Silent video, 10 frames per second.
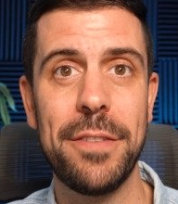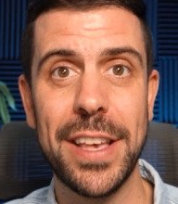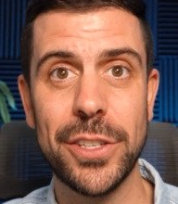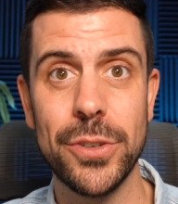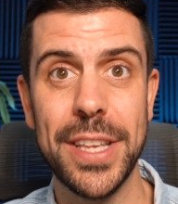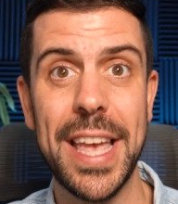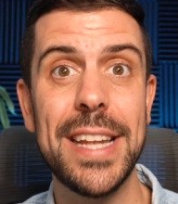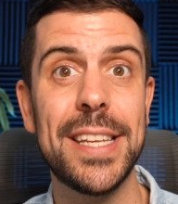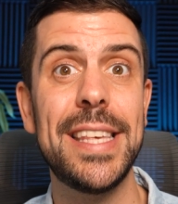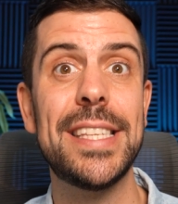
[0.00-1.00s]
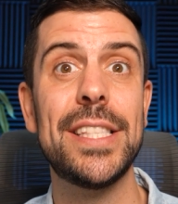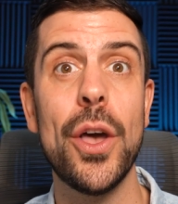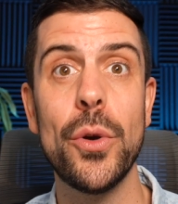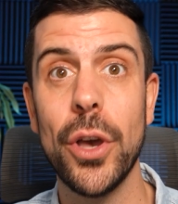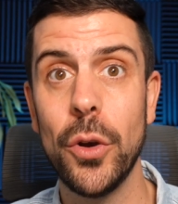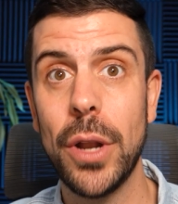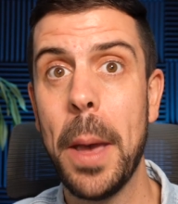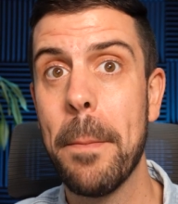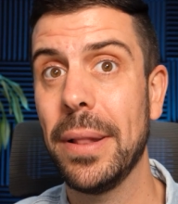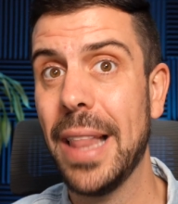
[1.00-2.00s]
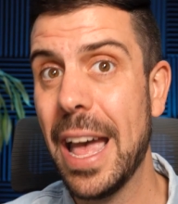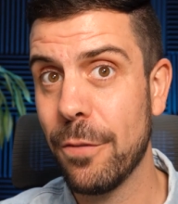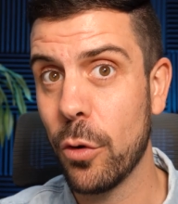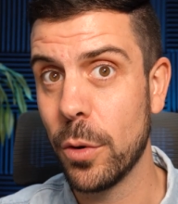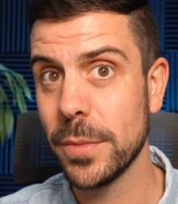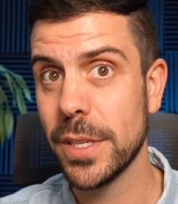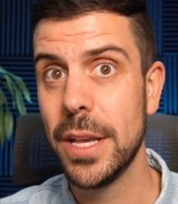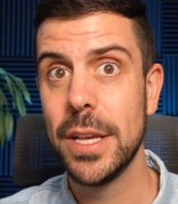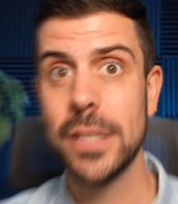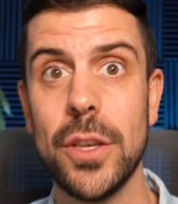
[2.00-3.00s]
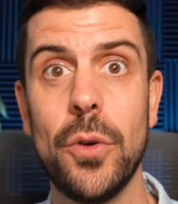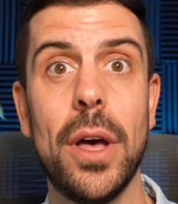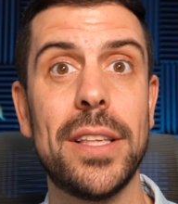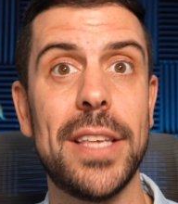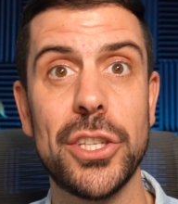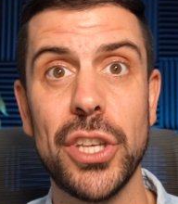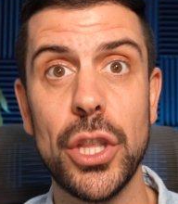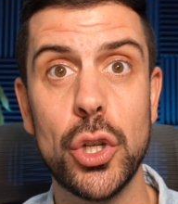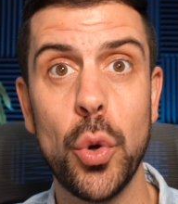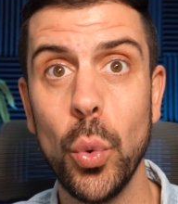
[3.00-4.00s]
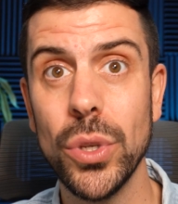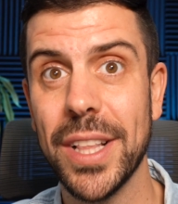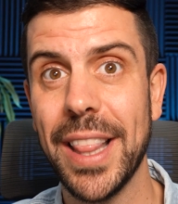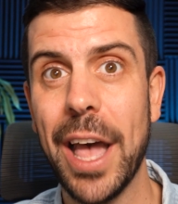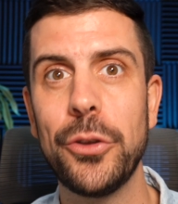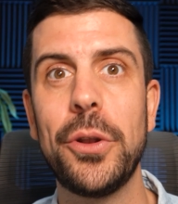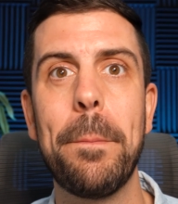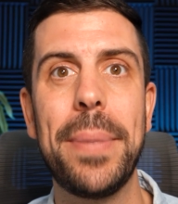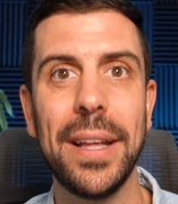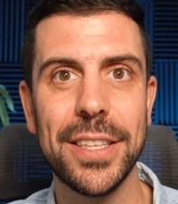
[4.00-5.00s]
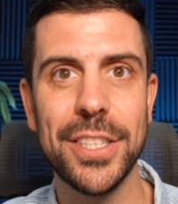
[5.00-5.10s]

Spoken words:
investors into these no-code platforms. So essentially the tools that allow you to build